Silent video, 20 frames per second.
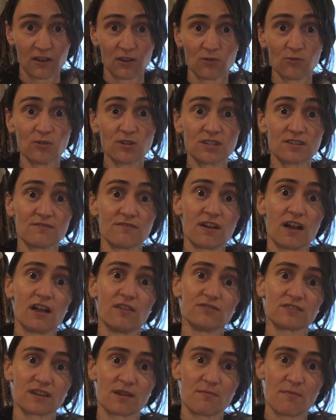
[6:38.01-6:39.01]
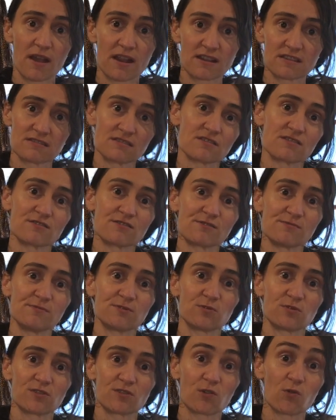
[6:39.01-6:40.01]
which involves combining the
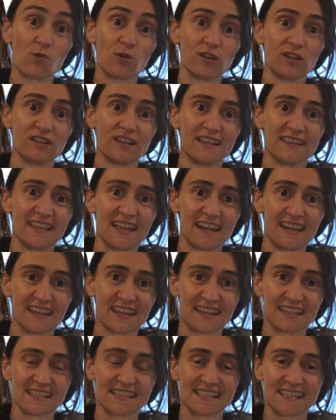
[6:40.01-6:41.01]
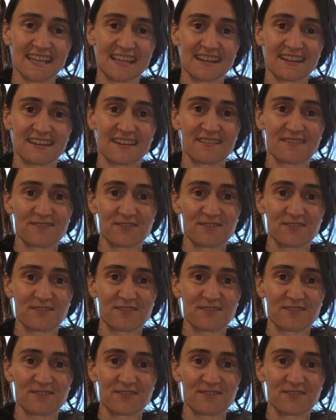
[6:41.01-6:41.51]
herbs with your oil and letting it sit